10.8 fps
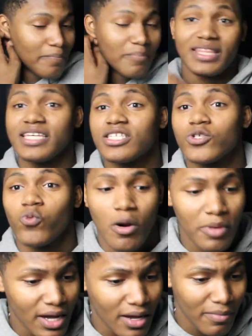But this is
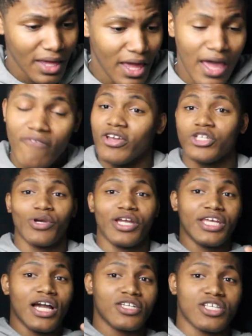Warming Up featuring Young